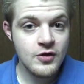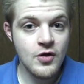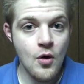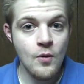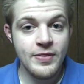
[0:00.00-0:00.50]

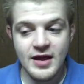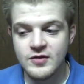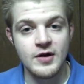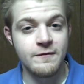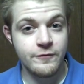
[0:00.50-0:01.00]
so
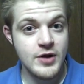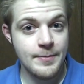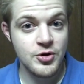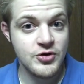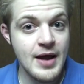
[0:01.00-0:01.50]
that's going to free
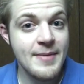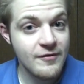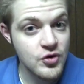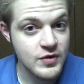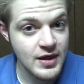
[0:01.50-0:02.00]
up your time
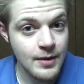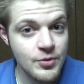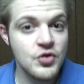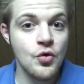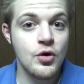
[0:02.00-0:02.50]
after you set up
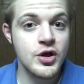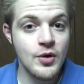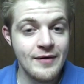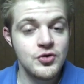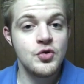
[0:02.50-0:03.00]
the store you
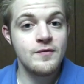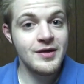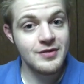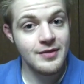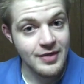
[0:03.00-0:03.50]
know after you
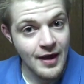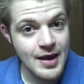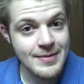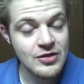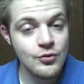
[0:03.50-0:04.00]
invested the
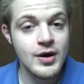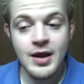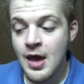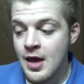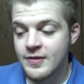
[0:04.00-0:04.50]
time into it
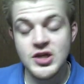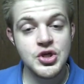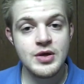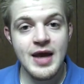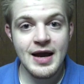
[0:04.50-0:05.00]
they
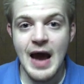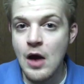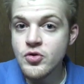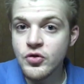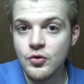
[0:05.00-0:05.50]
show you how to
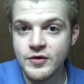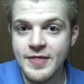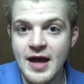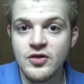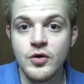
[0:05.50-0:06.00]
outsource
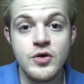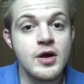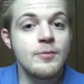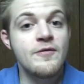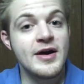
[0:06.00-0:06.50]
that so you
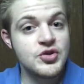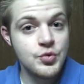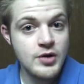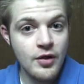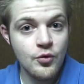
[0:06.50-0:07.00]
can move on
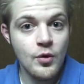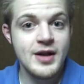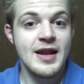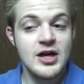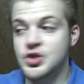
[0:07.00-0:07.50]
to another one
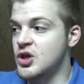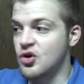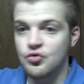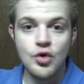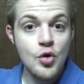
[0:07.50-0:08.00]
and actually
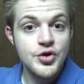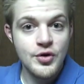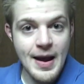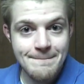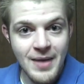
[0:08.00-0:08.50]
grow
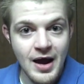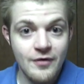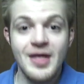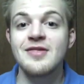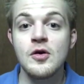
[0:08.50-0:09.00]
your
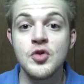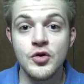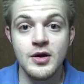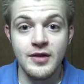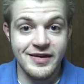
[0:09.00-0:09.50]
empire that's how you're
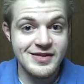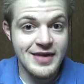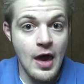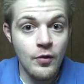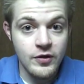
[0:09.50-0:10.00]
going to like
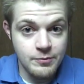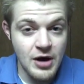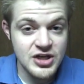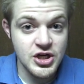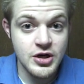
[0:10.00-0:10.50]
scale this
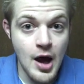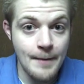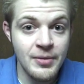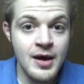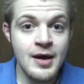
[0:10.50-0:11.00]
project
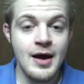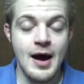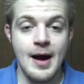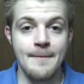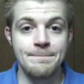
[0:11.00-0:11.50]
up
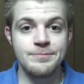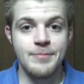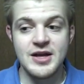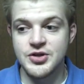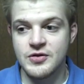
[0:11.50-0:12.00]
um,
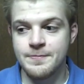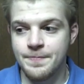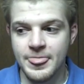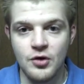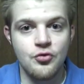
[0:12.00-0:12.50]
by just
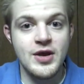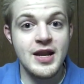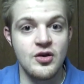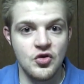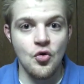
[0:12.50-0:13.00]

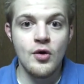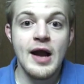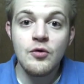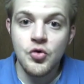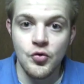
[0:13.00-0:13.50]
creating a store and
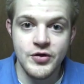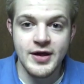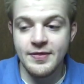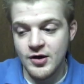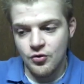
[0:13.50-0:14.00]

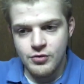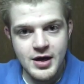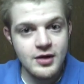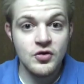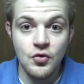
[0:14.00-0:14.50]
outsourcing it then
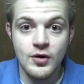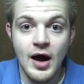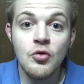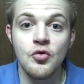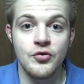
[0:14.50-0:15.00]
creating a store and
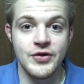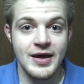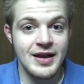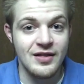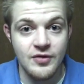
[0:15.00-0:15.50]
outsourcing
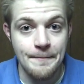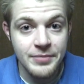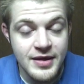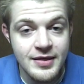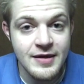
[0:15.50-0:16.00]
it and it's
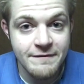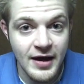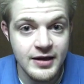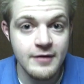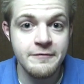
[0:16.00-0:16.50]
completely
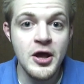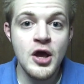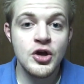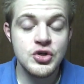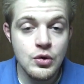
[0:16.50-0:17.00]
effective
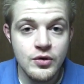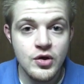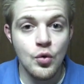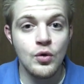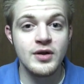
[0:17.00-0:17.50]
totally
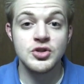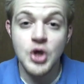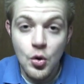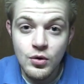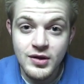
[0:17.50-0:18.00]
cool and
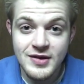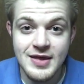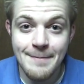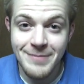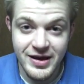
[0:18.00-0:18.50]
totally
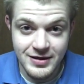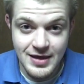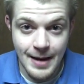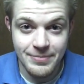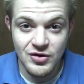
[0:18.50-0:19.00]
step by
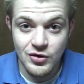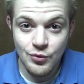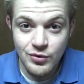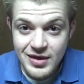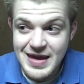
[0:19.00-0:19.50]
step so
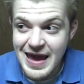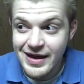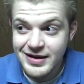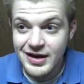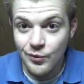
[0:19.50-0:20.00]
you really
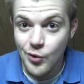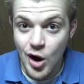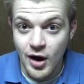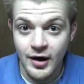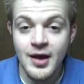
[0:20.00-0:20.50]
can't get it
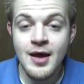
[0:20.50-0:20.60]
wrong